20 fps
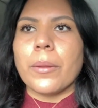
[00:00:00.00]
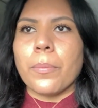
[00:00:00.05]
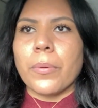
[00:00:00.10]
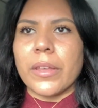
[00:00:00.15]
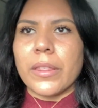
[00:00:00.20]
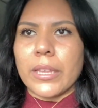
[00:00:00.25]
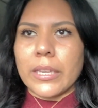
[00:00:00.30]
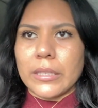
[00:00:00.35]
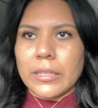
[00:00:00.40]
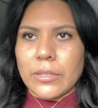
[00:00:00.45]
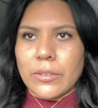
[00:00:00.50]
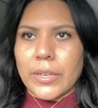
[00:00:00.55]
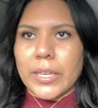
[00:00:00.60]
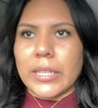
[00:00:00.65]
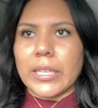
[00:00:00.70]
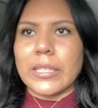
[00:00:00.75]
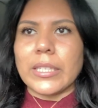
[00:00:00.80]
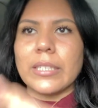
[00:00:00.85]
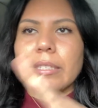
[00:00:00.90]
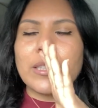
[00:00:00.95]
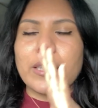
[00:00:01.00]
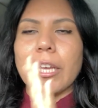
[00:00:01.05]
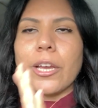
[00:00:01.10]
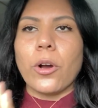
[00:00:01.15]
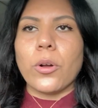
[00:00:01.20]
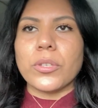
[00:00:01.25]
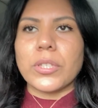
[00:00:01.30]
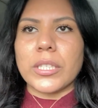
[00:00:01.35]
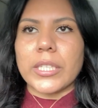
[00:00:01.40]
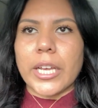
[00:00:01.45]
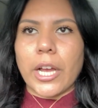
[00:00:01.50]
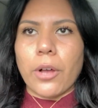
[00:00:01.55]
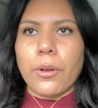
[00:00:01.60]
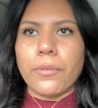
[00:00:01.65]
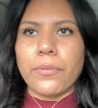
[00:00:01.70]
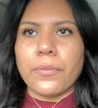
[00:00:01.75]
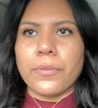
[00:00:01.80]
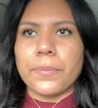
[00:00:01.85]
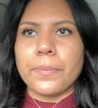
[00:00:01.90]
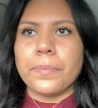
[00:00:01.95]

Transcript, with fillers: to breathe into it. This is the old self